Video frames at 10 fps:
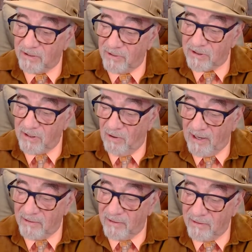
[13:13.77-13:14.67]
There is no
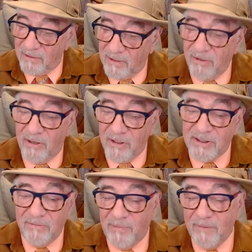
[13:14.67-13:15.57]
end. Now you're going to
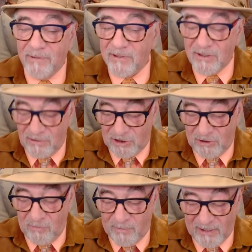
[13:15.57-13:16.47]
see people are so
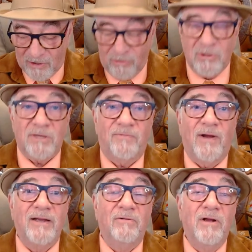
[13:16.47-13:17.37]
stupid, they'll
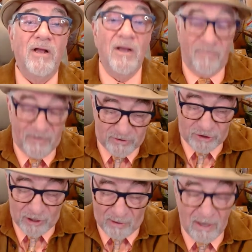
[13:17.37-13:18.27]
crucify you for
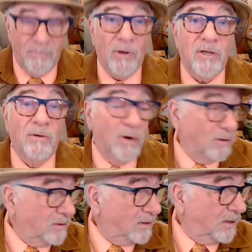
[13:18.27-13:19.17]
showing a book you
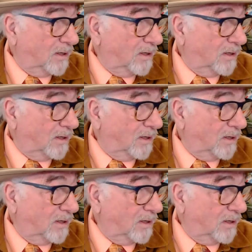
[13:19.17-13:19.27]
wrote